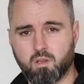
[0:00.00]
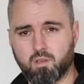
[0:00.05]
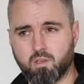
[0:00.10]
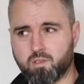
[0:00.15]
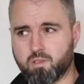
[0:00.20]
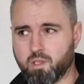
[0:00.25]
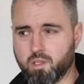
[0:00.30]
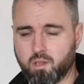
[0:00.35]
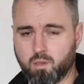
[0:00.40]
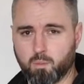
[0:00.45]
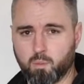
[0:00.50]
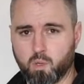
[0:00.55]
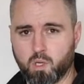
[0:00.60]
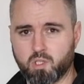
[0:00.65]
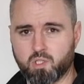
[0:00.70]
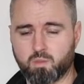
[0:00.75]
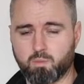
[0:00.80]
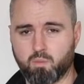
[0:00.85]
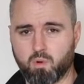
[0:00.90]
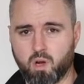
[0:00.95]
It's like the
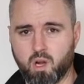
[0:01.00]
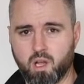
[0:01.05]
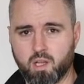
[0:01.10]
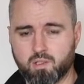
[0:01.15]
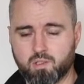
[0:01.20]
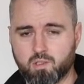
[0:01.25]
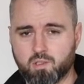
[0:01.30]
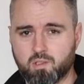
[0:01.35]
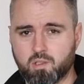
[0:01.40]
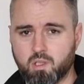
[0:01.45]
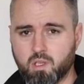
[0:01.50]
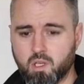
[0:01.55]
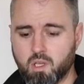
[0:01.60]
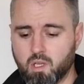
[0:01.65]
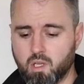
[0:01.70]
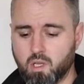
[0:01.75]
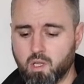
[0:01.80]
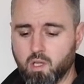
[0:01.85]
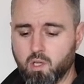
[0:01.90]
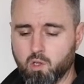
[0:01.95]
brushed bronze
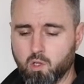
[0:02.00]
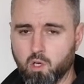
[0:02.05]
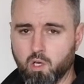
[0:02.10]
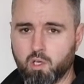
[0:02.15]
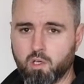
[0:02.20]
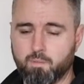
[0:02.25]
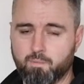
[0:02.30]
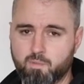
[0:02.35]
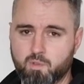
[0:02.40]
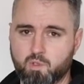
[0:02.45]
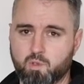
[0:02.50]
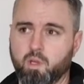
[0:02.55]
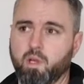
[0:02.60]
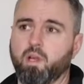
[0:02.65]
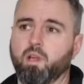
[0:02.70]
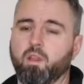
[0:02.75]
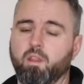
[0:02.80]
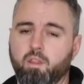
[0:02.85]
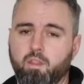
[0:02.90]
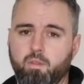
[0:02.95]
look. So I
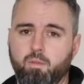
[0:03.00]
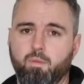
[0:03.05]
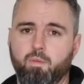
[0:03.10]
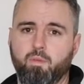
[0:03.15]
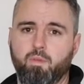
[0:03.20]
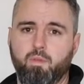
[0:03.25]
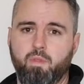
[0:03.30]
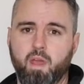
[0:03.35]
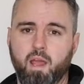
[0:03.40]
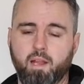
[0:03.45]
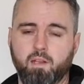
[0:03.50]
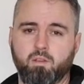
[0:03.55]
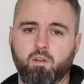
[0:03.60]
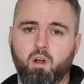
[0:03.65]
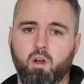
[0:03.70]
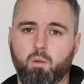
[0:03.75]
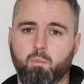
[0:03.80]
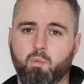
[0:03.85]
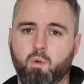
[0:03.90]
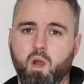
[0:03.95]
got that
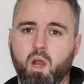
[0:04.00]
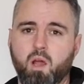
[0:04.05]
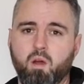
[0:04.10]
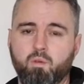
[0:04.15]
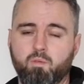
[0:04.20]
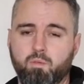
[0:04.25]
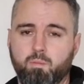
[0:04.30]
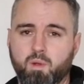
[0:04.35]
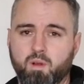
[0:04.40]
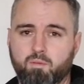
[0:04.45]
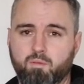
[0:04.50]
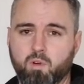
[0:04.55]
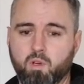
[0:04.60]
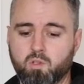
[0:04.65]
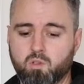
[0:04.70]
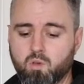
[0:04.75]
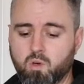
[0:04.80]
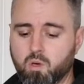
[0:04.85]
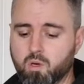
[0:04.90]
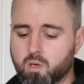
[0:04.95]
dark brown for my front
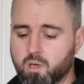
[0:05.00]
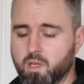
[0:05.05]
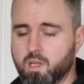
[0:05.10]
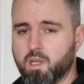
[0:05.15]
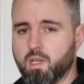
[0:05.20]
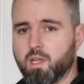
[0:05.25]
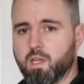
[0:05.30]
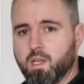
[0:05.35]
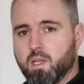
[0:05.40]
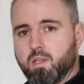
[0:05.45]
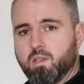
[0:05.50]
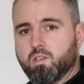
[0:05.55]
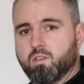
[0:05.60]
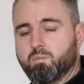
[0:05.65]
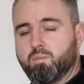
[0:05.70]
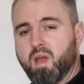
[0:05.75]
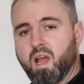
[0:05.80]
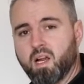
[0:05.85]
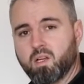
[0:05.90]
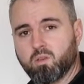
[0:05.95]
door. This
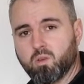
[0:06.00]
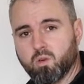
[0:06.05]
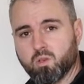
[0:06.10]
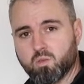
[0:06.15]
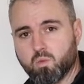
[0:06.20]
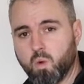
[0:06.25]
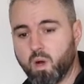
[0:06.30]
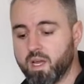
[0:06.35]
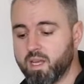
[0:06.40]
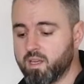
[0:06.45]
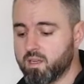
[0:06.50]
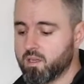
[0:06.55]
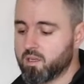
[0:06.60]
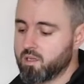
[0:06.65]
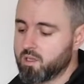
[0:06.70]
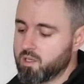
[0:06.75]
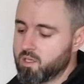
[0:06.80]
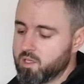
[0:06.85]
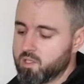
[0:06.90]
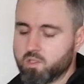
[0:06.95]
back door is white,
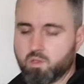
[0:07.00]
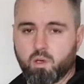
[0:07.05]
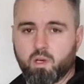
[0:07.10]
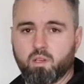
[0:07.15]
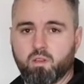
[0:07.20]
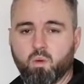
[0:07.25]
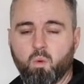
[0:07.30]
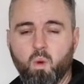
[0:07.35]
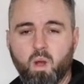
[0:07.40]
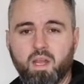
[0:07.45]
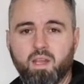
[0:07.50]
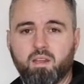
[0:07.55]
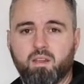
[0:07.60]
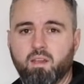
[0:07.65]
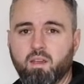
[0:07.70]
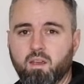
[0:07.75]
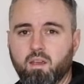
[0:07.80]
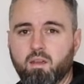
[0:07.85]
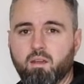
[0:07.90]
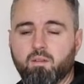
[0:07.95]
so I got the white
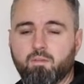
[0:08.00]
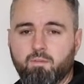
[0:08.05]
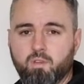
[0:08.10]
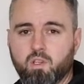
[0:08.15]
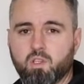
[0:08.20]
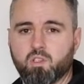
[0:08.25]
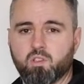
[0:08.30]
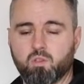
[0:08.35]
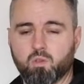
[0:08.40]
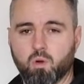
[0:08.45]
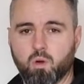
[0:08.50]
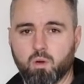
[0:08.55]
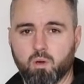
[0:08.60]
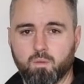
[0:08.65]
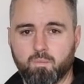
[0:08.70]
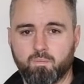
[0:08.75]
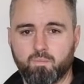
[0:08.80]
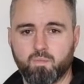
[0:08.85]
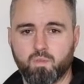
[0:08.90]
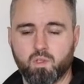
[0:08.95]
kit for this door.
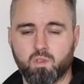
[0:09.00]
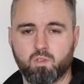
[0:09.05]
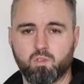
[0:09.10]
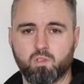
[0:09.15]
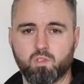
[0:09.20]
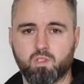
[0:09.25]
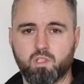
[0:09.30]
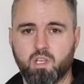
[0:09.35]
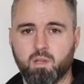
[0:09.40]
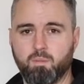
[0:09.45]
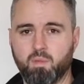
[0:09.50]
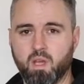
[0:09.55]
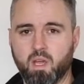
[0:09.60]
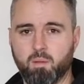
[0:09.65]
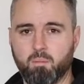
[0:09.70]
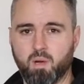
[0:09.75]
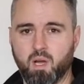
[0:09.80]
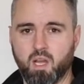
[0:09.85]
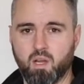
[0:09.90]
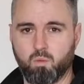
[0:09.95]
So just keep that in
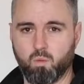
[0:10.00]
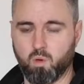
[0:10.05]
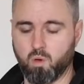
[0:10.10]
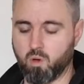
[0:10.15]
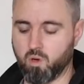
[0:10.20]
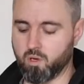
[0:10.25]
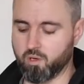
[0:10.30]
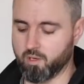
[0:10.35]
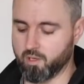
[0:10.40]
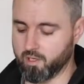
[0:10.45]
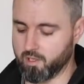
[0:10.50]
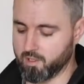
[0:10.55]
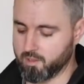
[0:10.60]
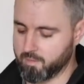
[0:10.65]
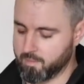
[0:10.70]
mind when ordering.